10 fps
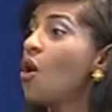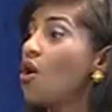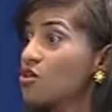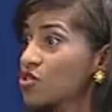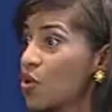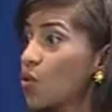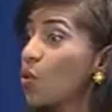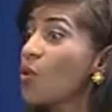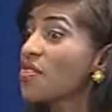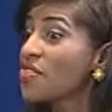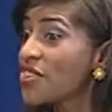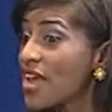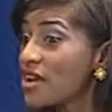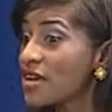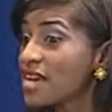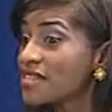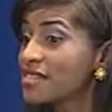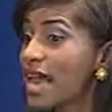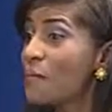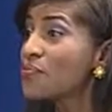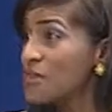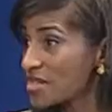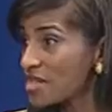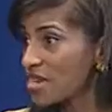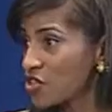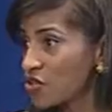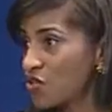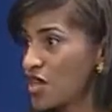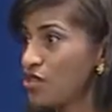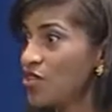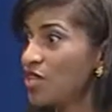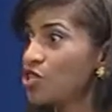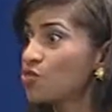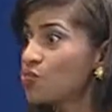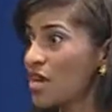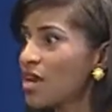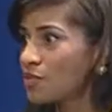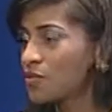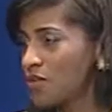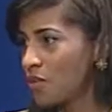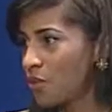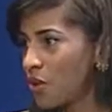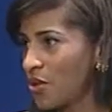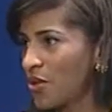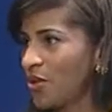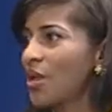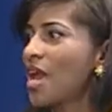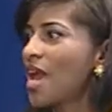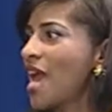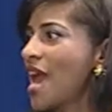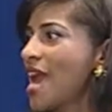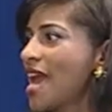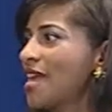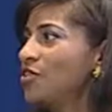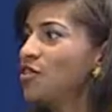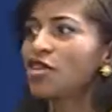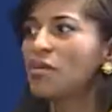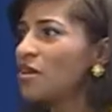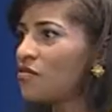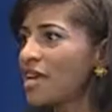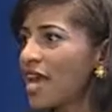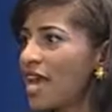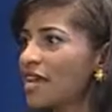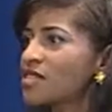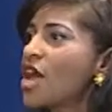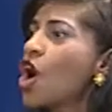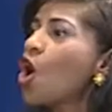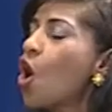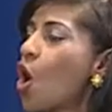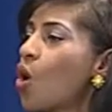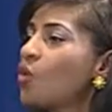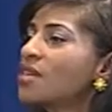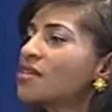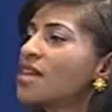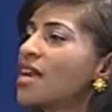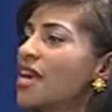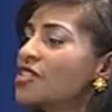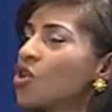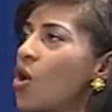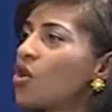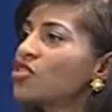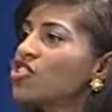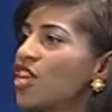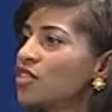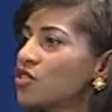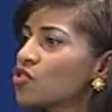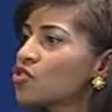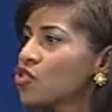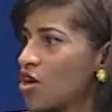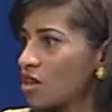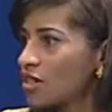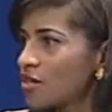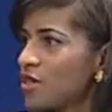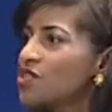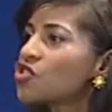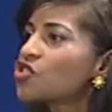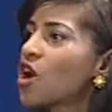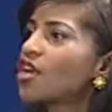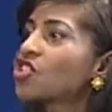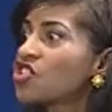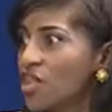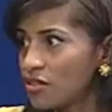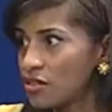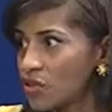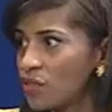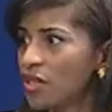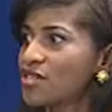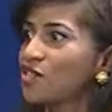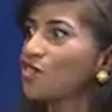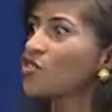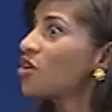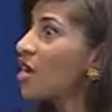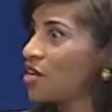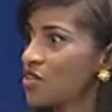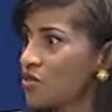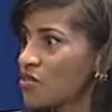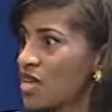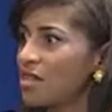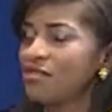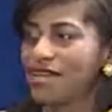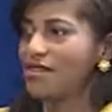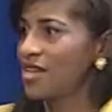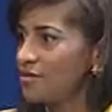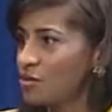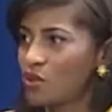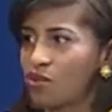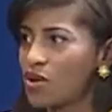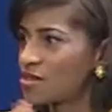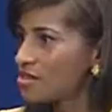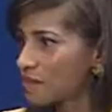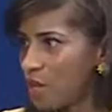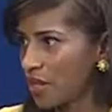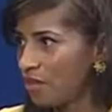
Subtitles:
also, when there is that pressing issue that you need to bring up to your partner and you're in the middle of a chaos, always, it's called gentle startup. Start gentle, because if you start accusing, that's it, you lost the point.